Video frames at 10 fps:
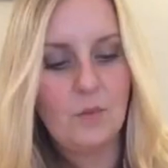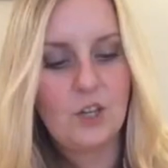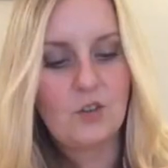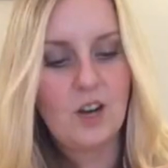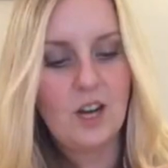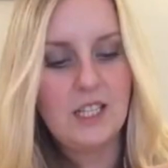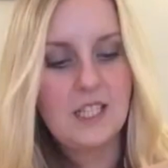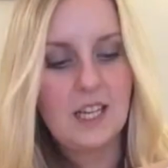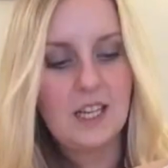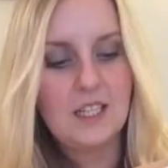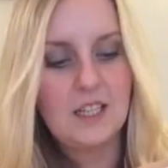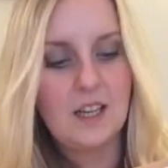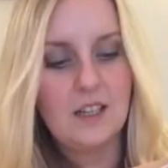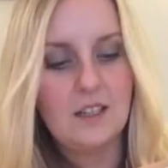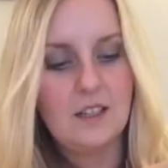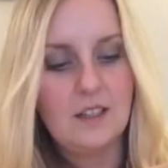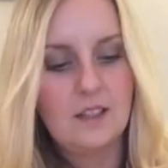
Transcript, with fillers: we're trying to get it done.